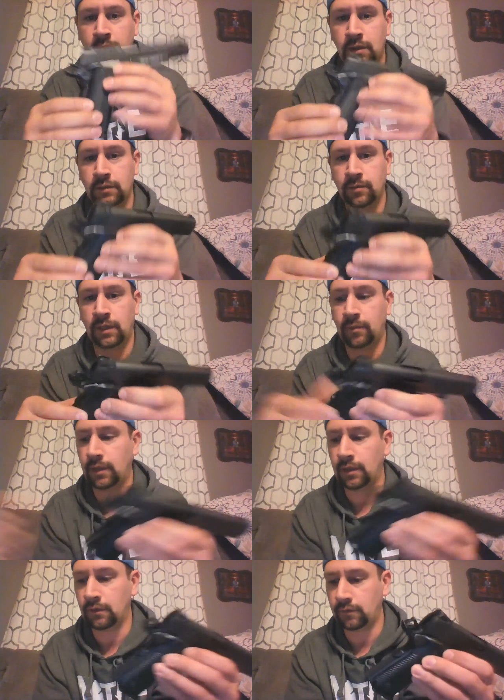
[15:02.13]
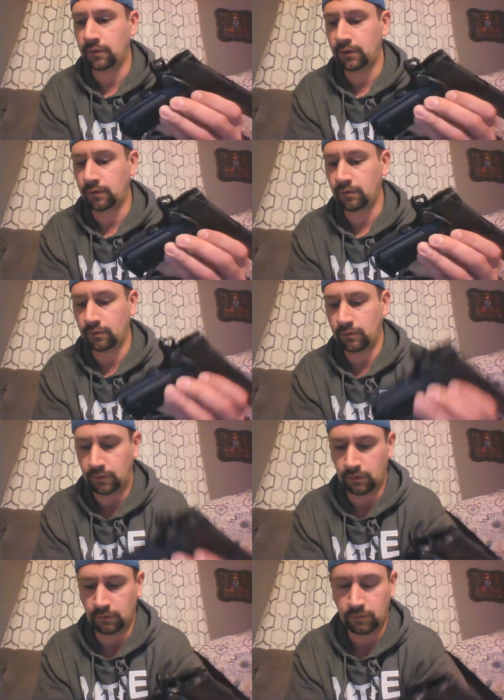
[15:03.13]
this might not be the gun for you,
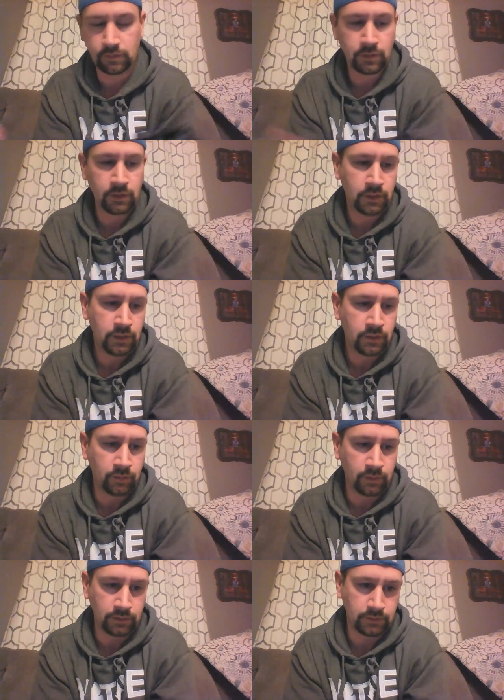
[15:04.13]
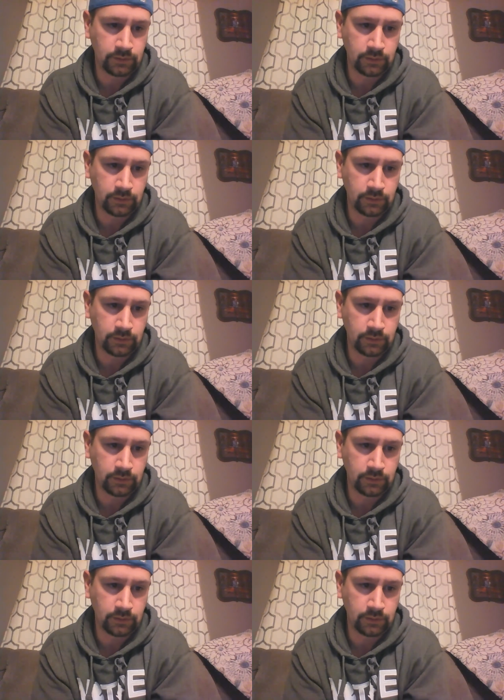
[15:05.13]
But